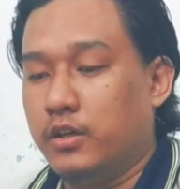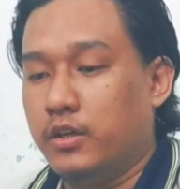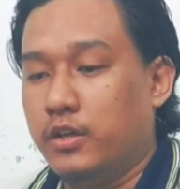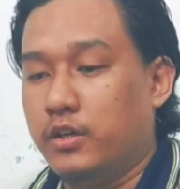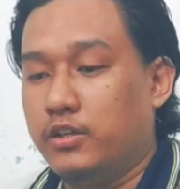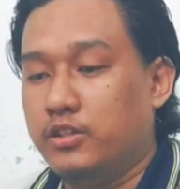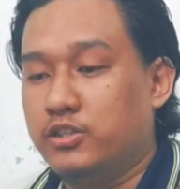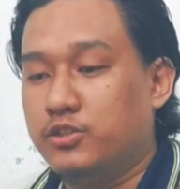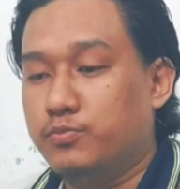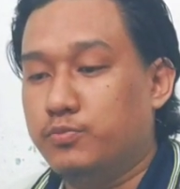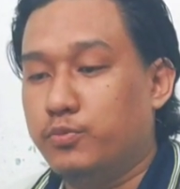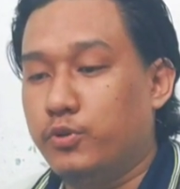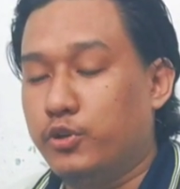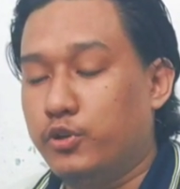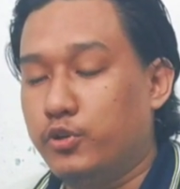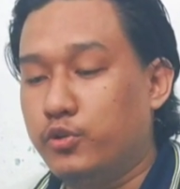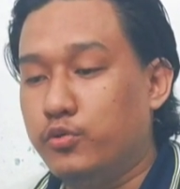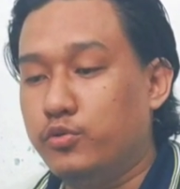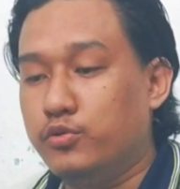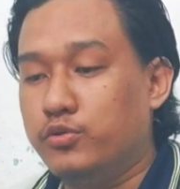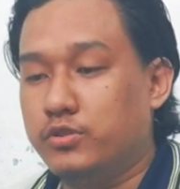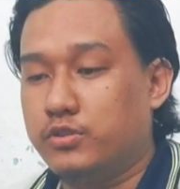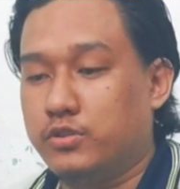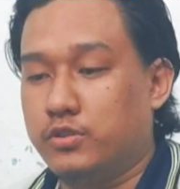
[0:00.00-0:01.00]
It is
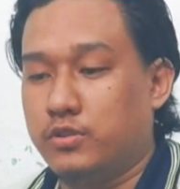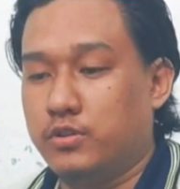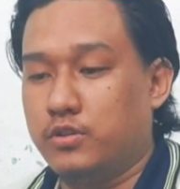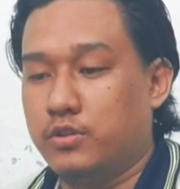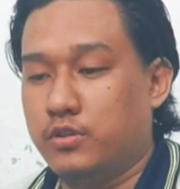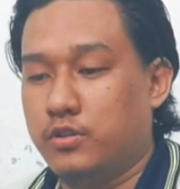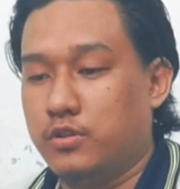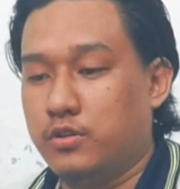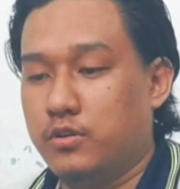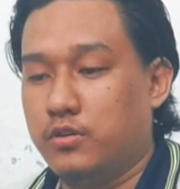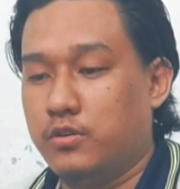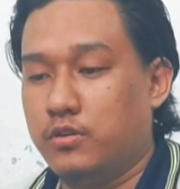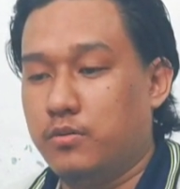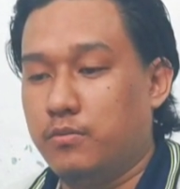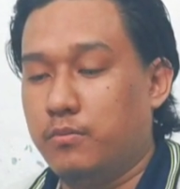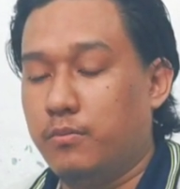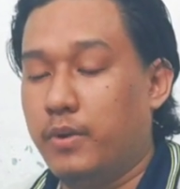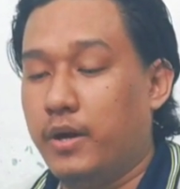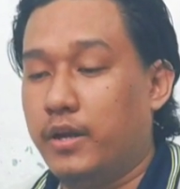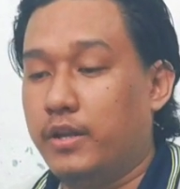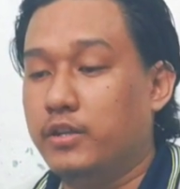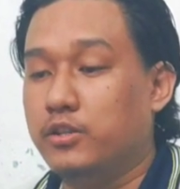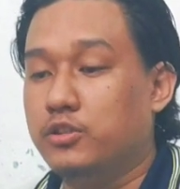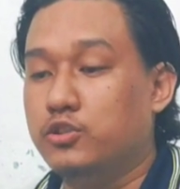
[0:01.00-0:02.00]
produced
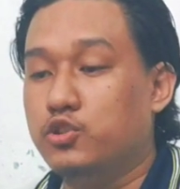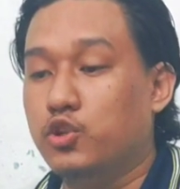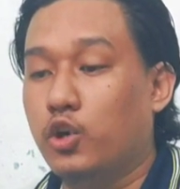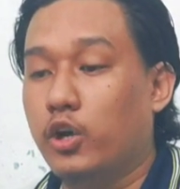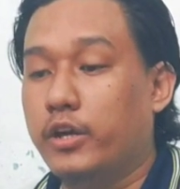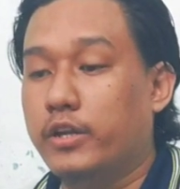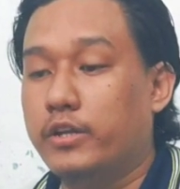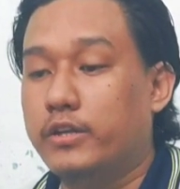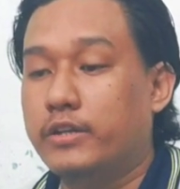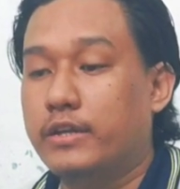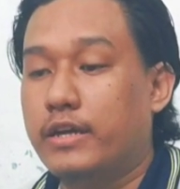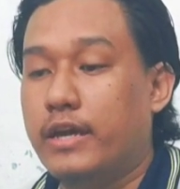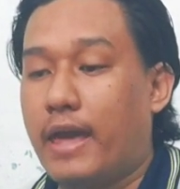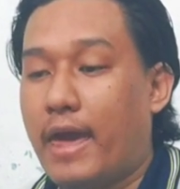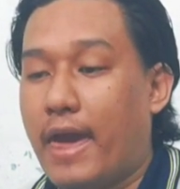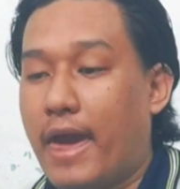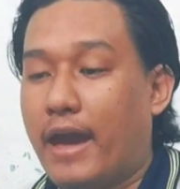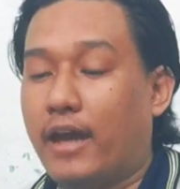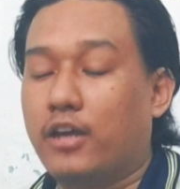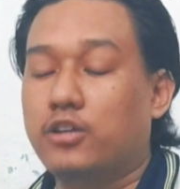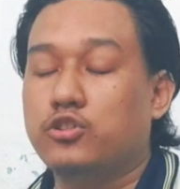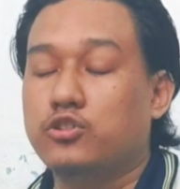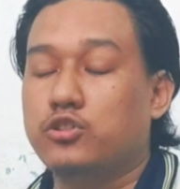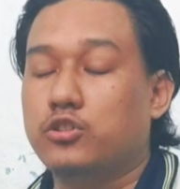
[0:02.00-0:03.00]
by the joint
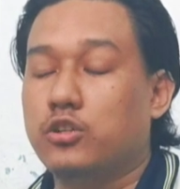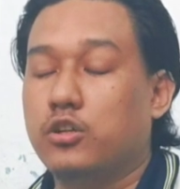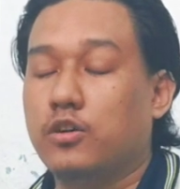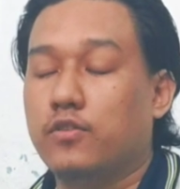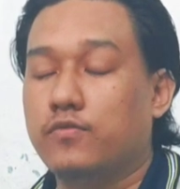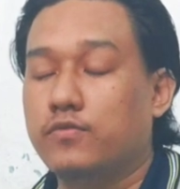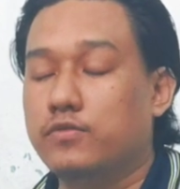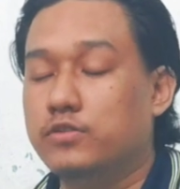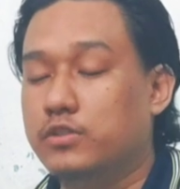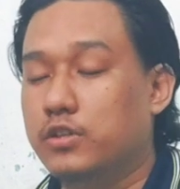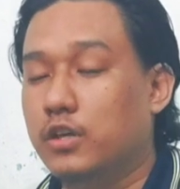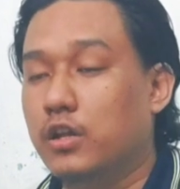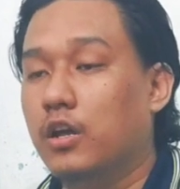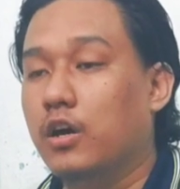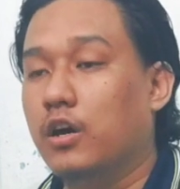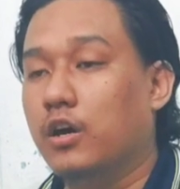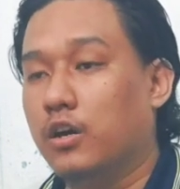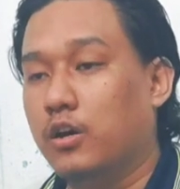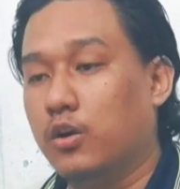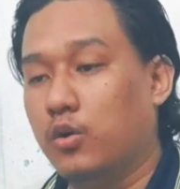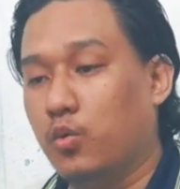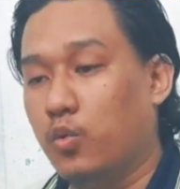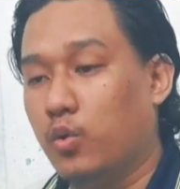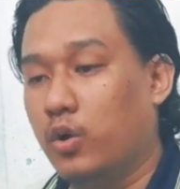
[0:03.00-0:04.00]
action of
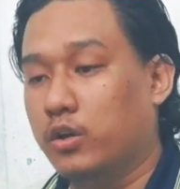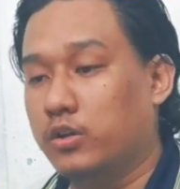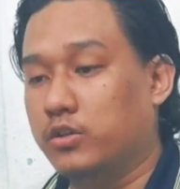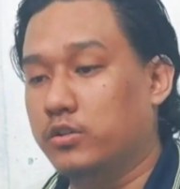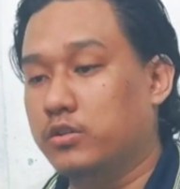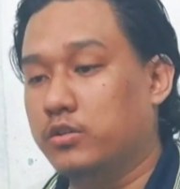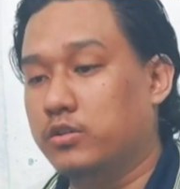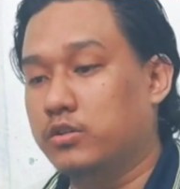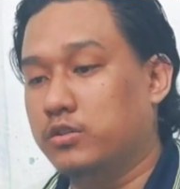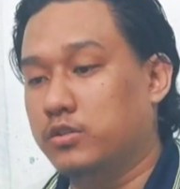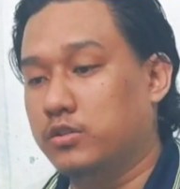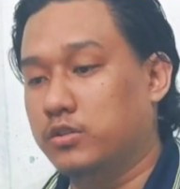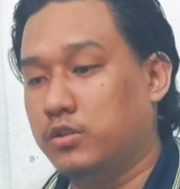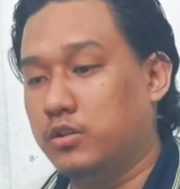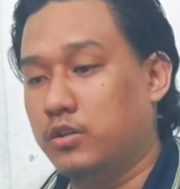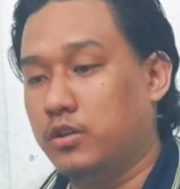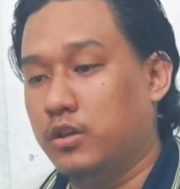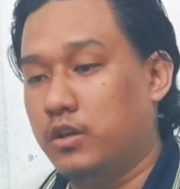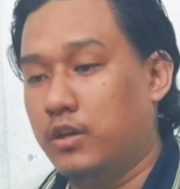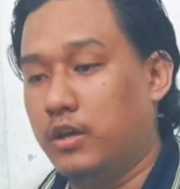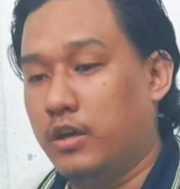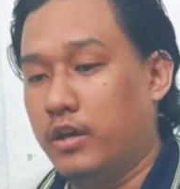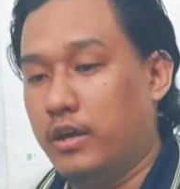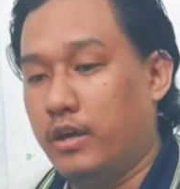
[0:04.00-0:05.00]
Jala, water,
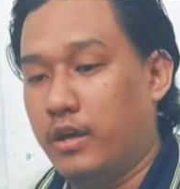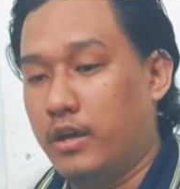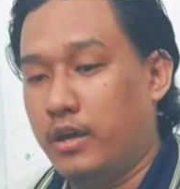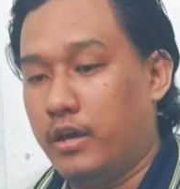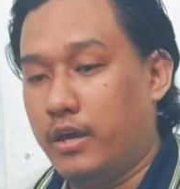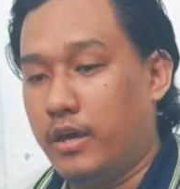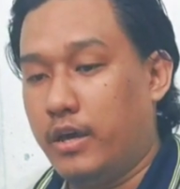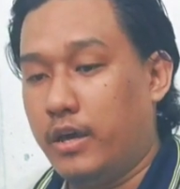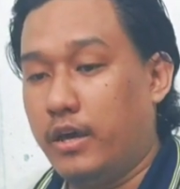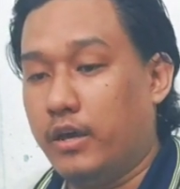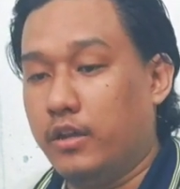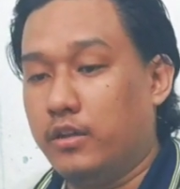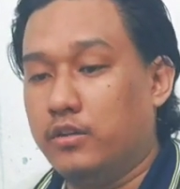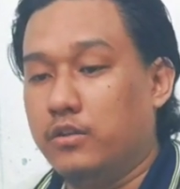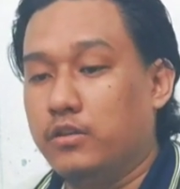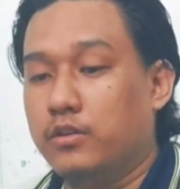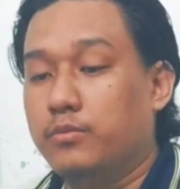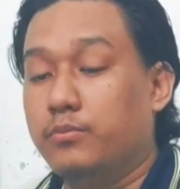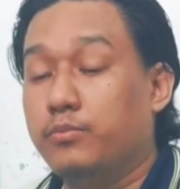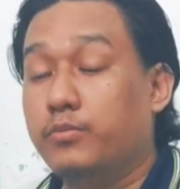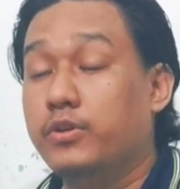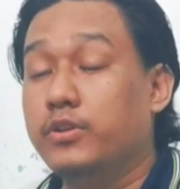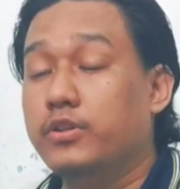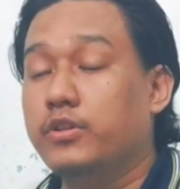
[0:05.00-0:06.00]
and
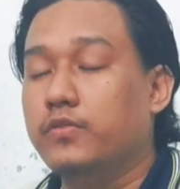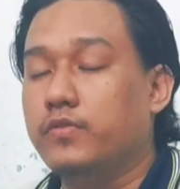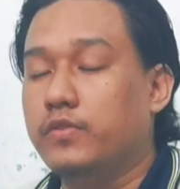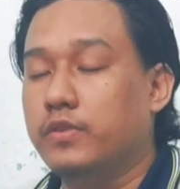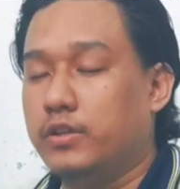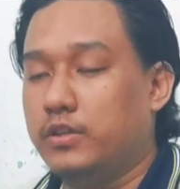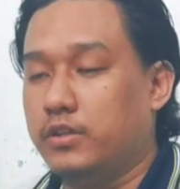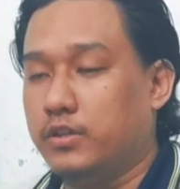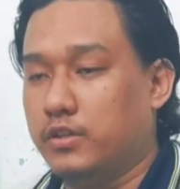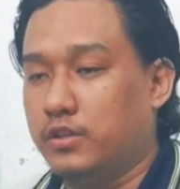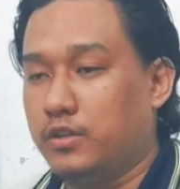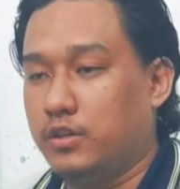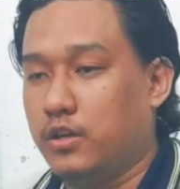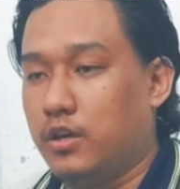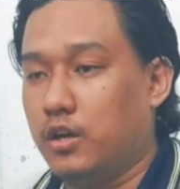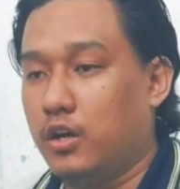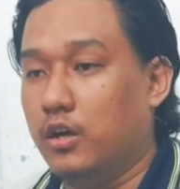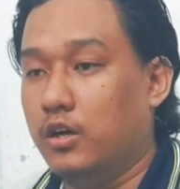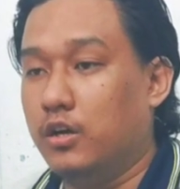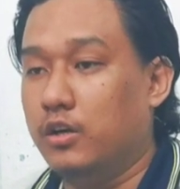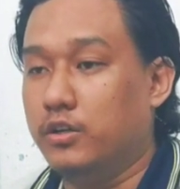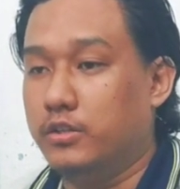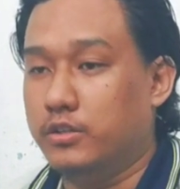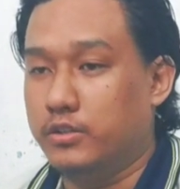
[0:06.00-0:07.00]
Prithvi,
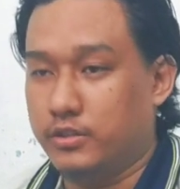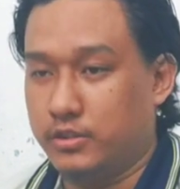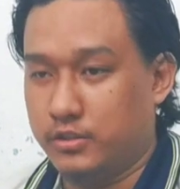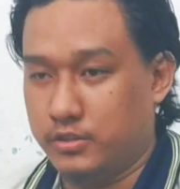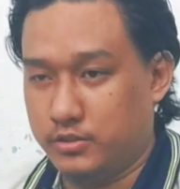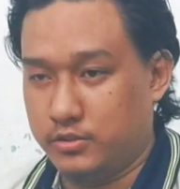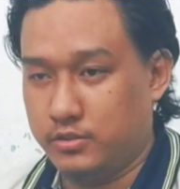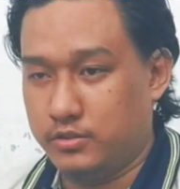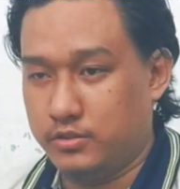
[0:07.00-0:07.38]
earth.